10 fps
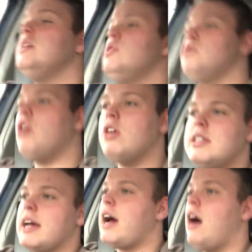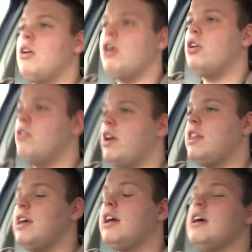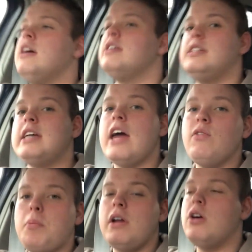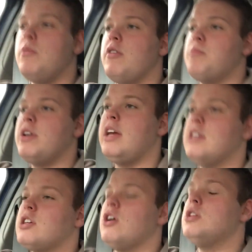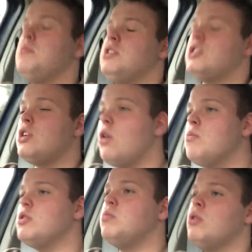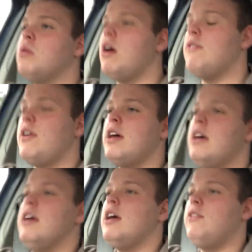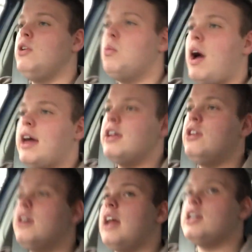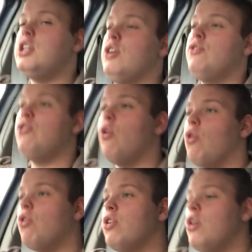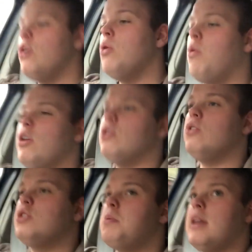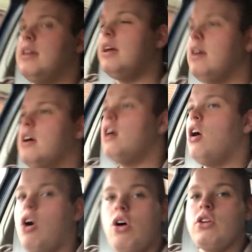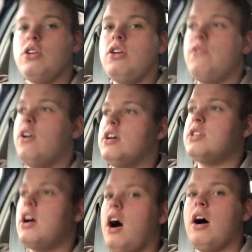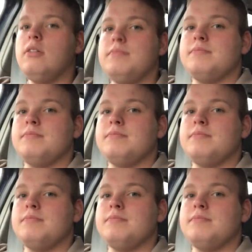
do not take out a loan or anything. Save up a little bit of money. It's going to be so much more worth it if you wait and you can actually afford what you're spending on your first car.